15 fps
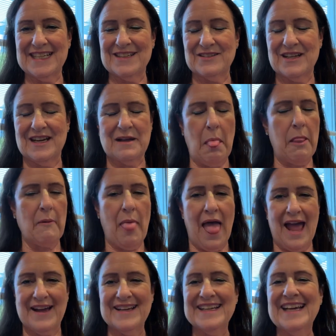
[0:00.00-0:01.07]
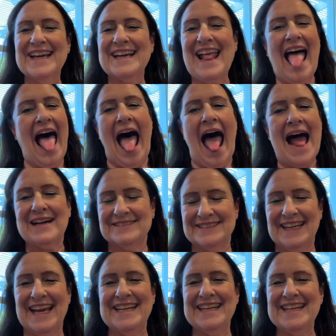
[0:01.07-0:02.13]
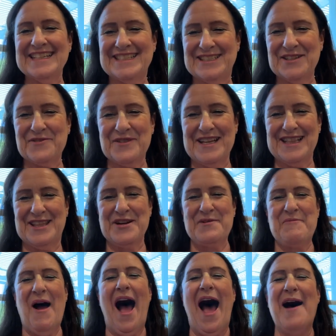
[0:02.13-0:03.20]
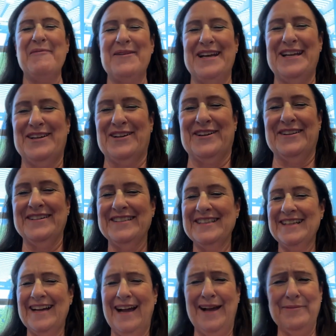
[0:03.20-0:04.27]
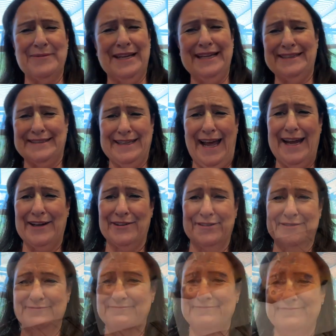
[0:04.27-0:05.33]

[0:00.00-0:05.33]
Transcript: uh, blah, blah, ah, an instant read thermometer. I'm getting tired.